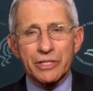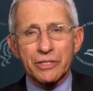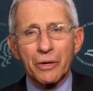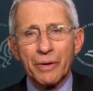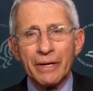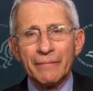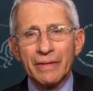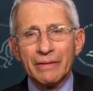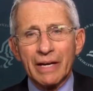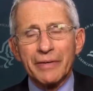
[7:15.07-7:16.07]
So
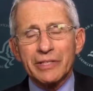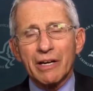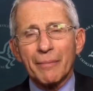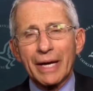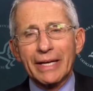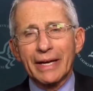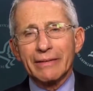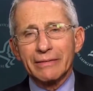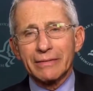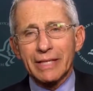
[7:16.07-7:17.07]
every time I get
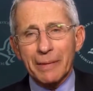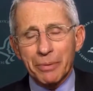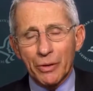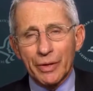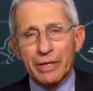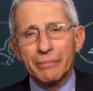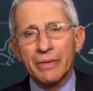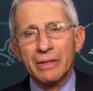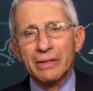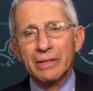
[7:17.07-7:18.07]
to that podium
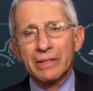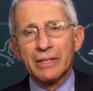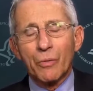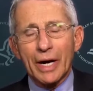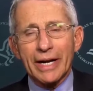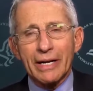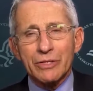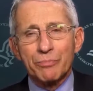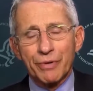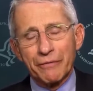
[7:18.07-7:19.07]
in the White
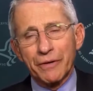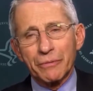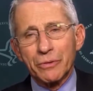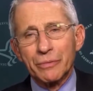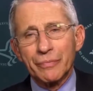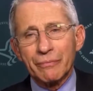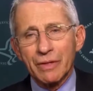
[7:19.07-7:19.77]
House briefing room,